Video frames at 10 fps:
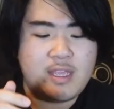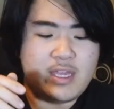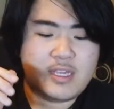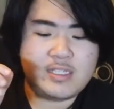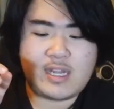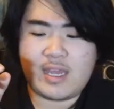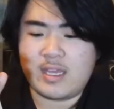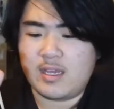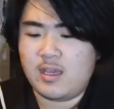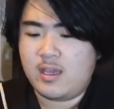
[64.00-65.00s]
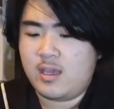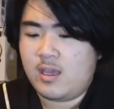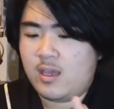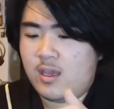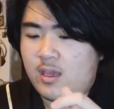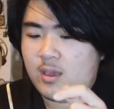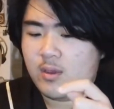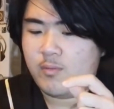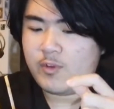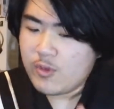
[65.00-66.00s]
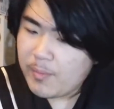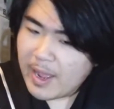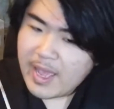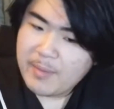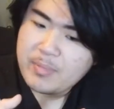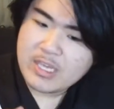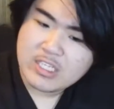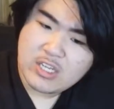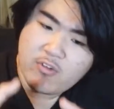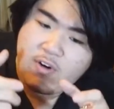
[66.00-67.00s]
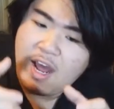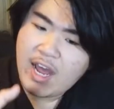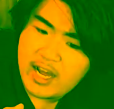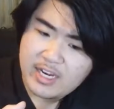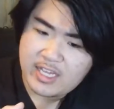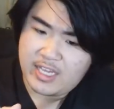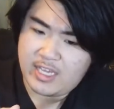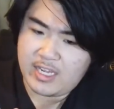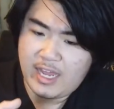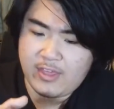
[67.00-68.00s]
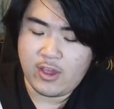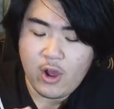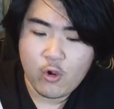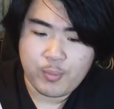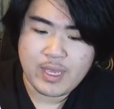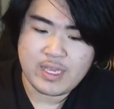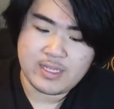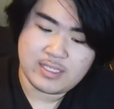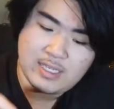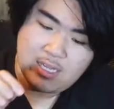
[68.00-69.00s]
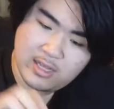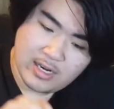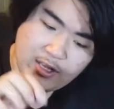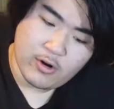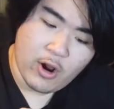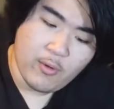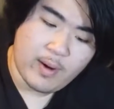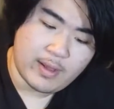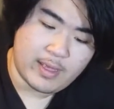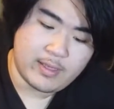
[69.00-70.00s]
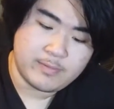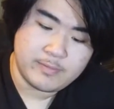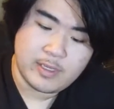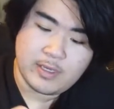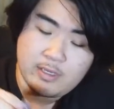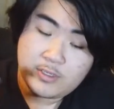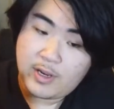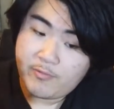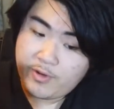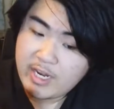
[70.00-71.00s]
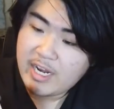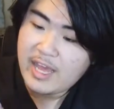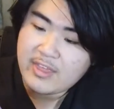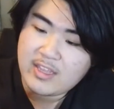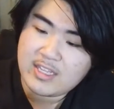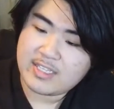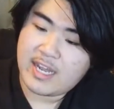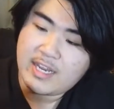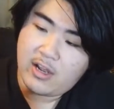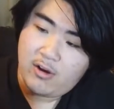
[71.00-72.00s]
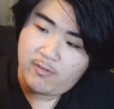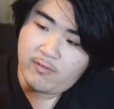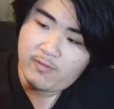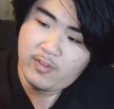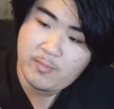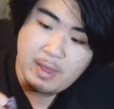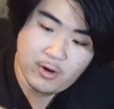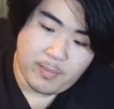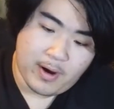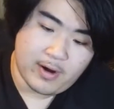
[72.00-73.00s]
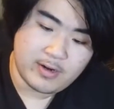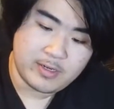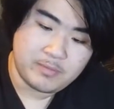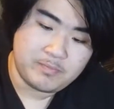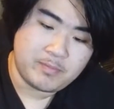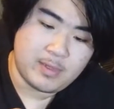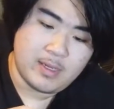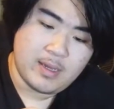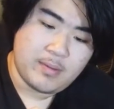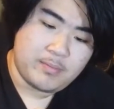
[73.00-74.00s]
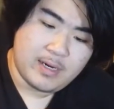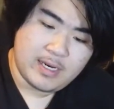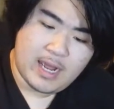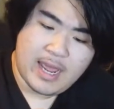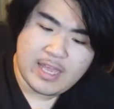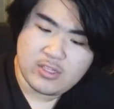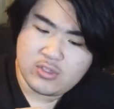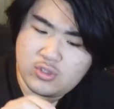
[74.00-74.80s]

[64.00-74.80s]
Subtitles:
It is like when you buy a piece of honey, like the whole piece, the little hole on it. So I really like the design of the metal part, but I